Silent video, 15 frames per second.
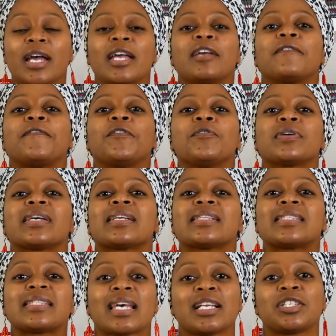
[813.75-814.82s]
If you can
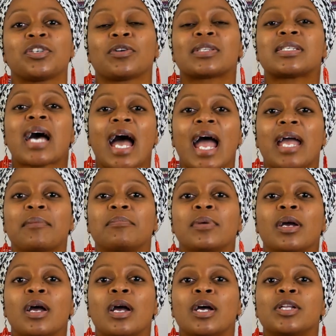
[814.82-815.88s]
set your time
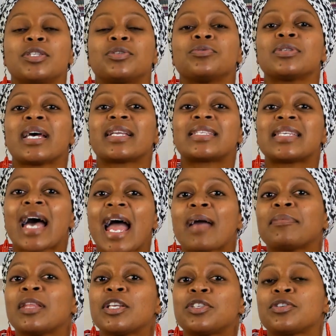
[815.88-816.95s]
to a
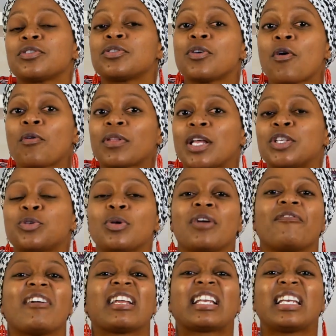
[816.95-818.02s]
time that you know that you
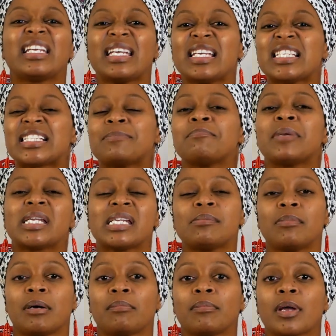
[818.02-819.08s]
have at least
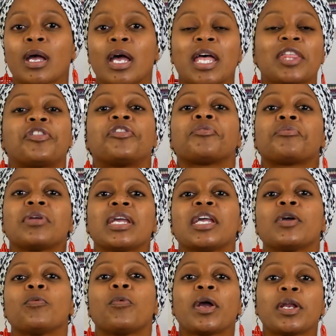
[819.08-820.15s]
minimum
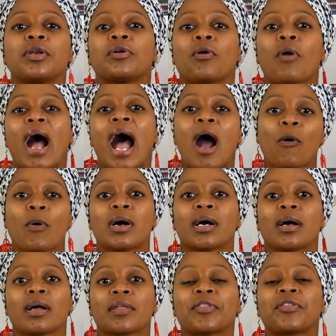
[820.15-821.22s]
3-hour